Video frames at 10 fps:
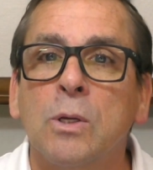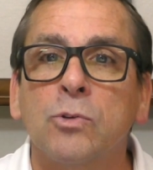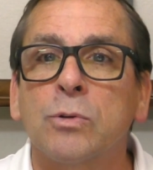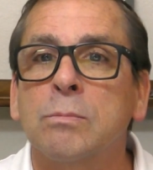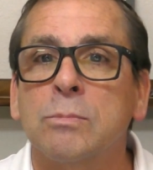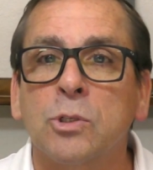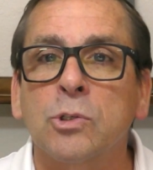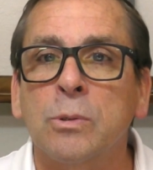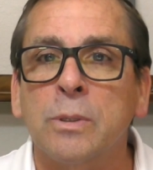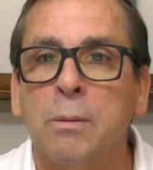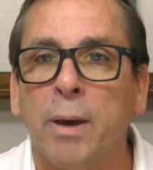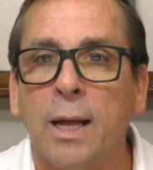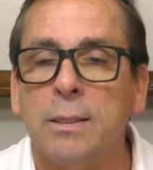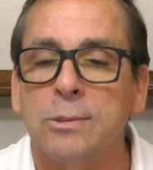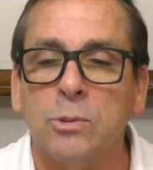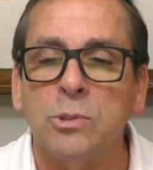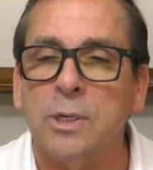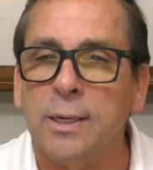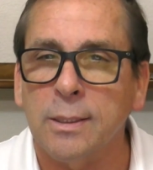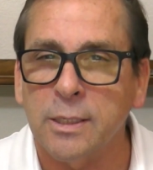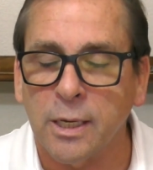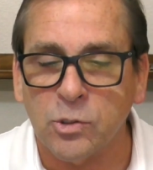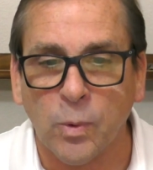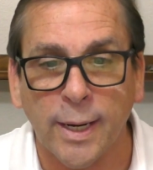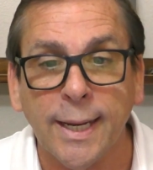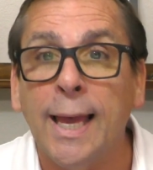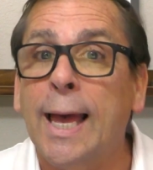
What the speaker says: some discerning palates are saying they taste great.